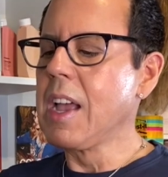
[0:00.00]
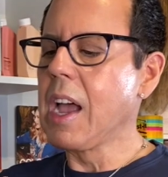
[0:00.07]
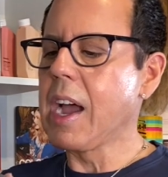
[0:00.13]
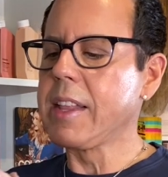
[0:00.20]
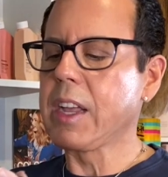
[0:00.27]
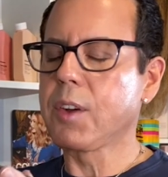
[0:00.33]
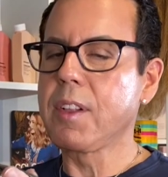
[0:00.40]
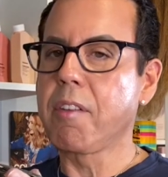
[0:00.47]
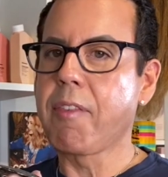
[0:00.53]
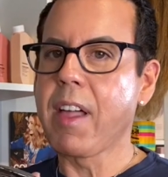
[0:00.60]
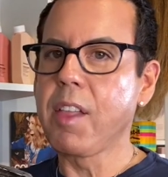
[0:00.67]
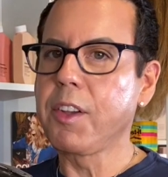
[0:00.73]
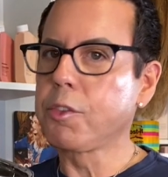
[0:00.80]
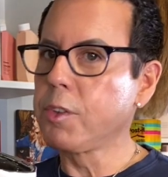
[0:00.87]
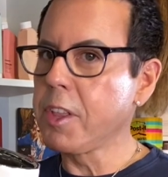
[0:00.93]
and I'm gonna
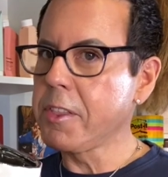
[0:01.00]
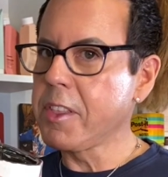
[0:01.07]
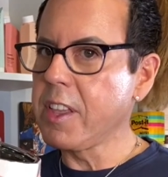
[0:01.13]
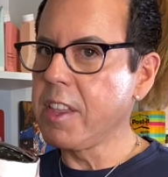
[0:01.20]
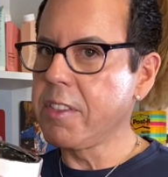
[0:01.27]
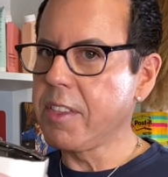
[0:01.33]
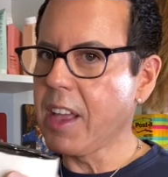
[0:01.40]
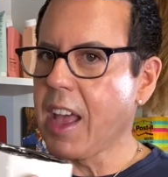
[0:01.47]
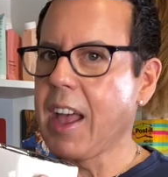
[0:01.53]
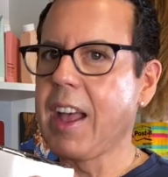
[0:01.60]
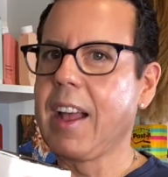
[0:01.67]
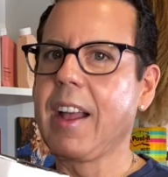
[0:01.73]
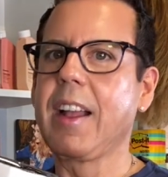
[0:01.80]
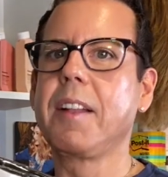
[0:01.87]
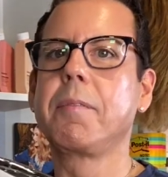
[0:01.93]
follow it to the teeth
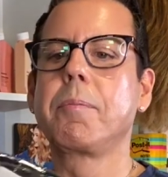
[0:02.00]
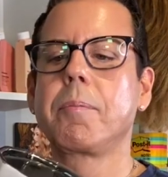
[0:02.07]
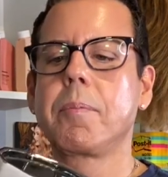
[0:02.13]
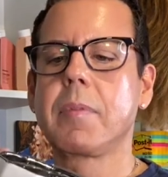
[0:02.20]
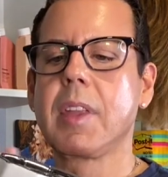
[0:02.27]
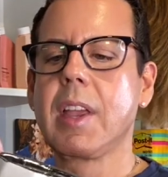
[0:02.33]
and